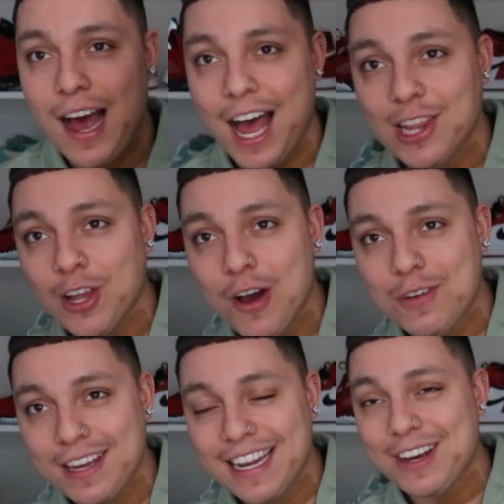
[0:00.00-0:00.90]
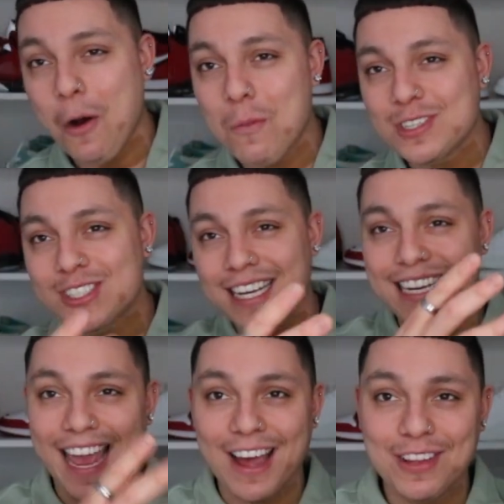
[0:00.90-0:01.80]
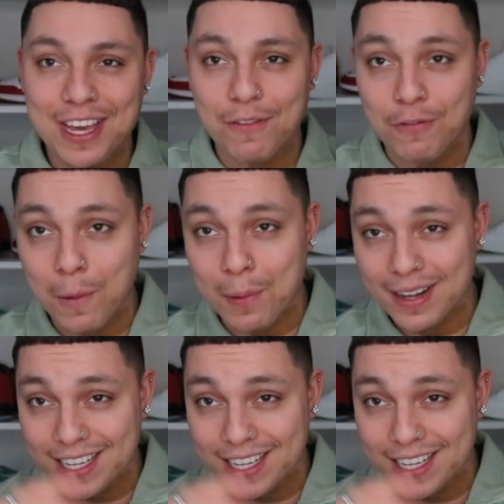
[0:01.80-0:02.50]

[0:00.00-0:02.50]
I love it. It almost looks like an alien footprint.